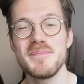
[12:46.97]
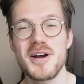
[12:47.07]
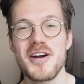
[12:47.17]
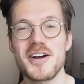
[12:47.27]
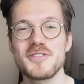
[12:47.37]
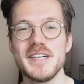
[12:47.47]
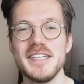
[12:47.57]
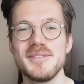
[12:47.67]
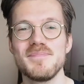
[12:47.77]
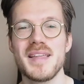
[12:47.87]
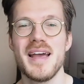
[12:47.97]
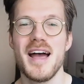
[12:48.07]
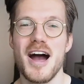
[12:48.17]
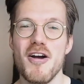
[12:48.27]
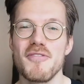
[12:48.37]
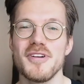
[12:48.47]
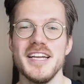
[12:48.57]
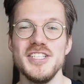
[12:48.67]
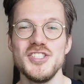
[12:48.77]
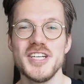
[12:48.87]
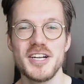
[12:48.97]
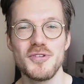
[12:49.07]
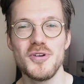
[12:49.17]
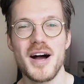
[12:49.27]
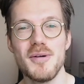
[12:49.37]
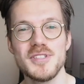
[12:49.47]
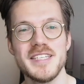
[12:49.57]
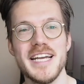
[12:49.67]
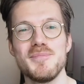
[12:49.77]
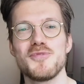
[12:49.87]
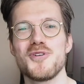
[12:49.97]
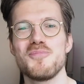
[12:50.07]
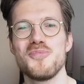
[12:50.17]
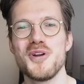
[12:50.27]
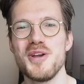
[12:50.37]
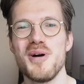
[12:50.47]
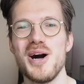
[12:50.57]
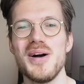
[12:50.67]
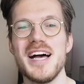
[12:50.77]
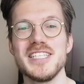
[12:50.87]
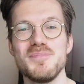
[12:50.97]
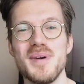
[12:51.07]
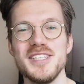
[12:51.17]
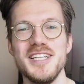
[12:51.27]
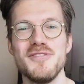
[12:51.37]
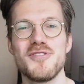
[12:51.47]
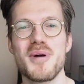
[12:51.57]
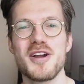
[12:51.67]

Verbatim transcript: my heart rate, However, in general, I would say it performed pretty well, especially for my